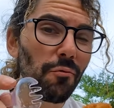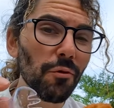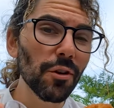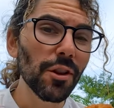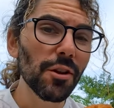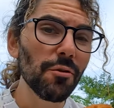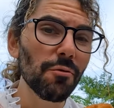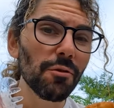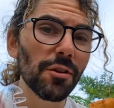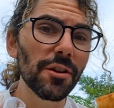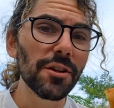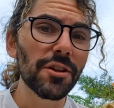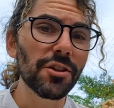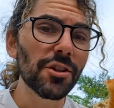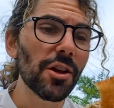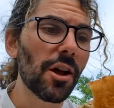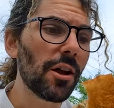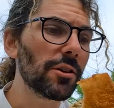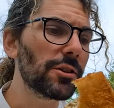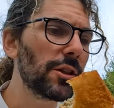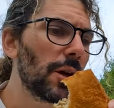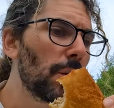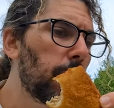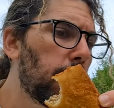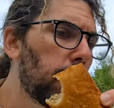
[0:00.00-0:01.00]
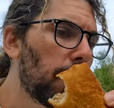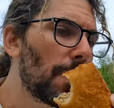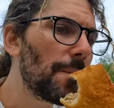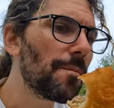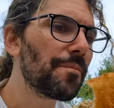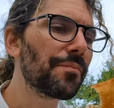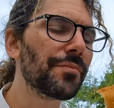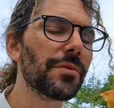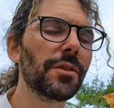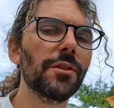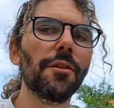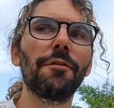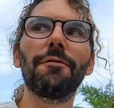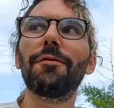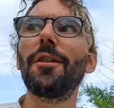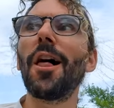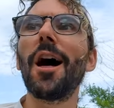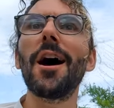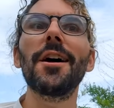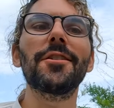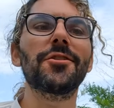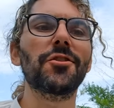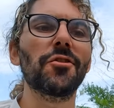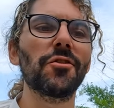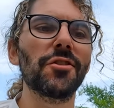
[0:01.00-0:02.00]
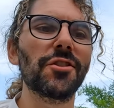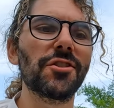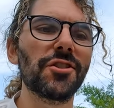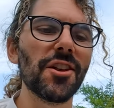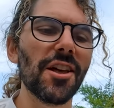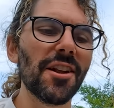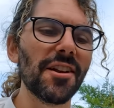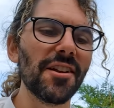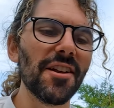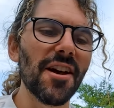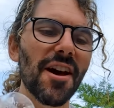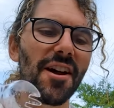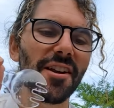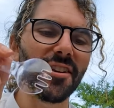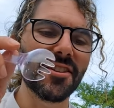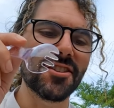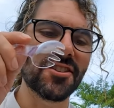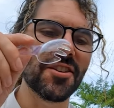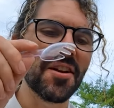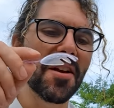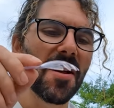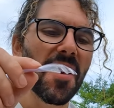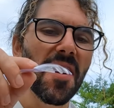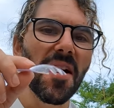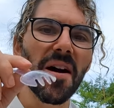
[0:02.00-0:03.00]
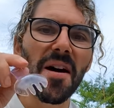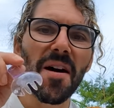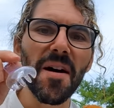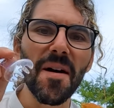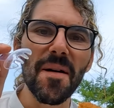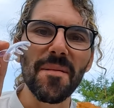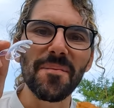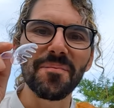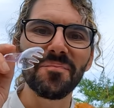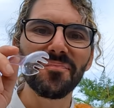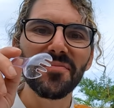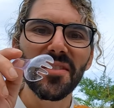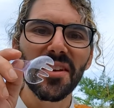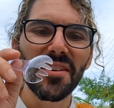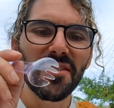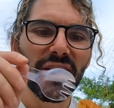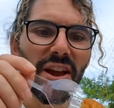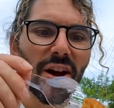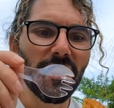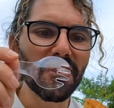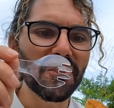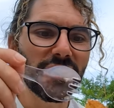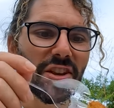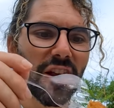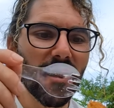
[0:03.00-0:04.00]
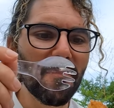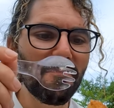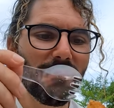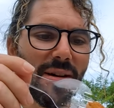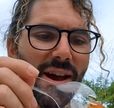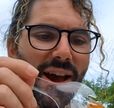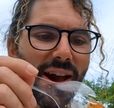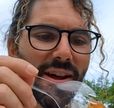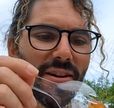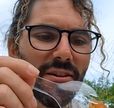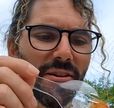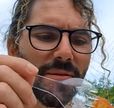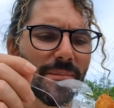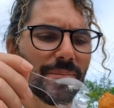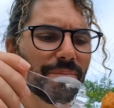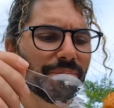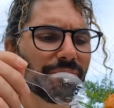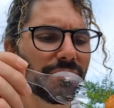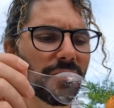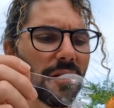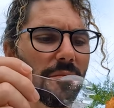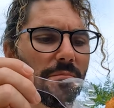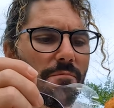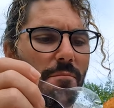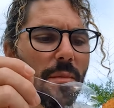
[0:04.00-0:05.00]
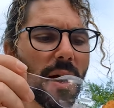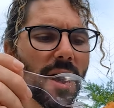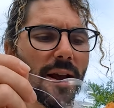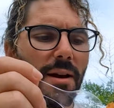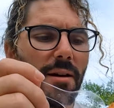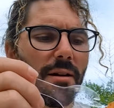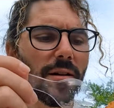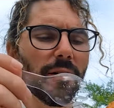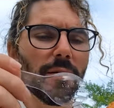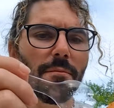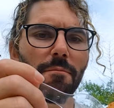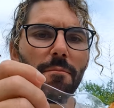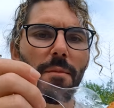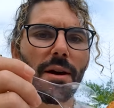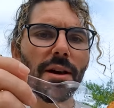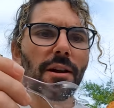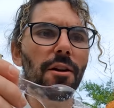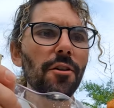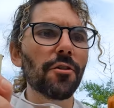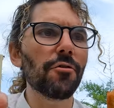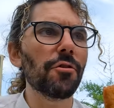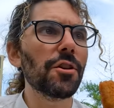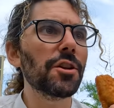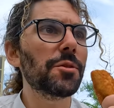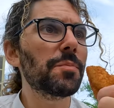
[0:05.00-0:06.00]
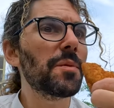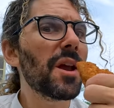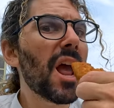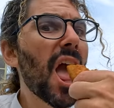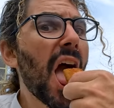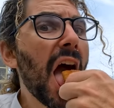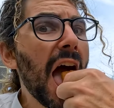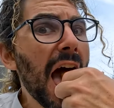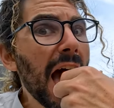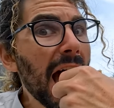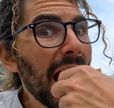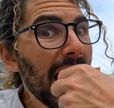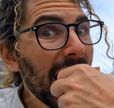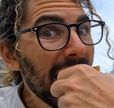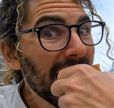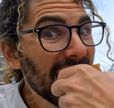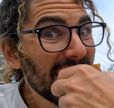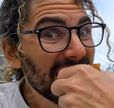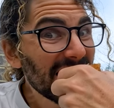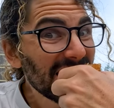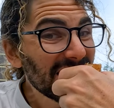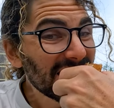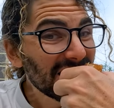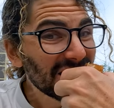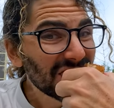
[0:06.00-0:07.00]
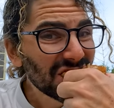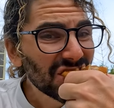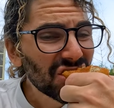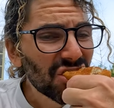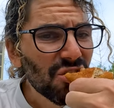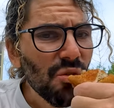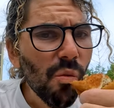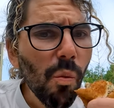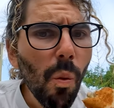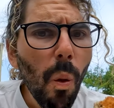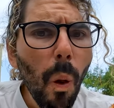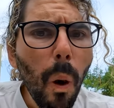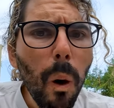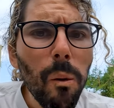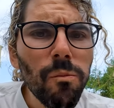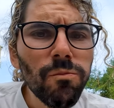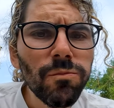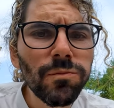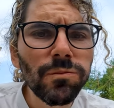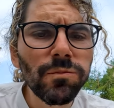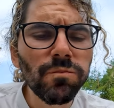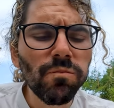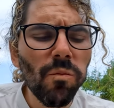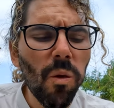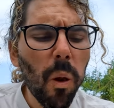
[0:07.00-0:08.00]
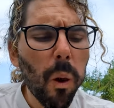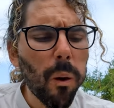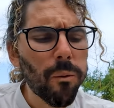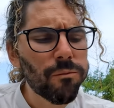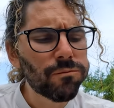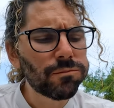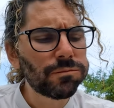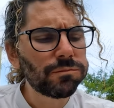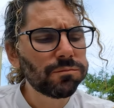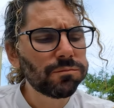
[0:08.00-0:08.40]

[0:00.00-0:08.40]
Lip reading: really, really salty. The flies are descending on us. The outside batter, mega, mega crispy. Mmm.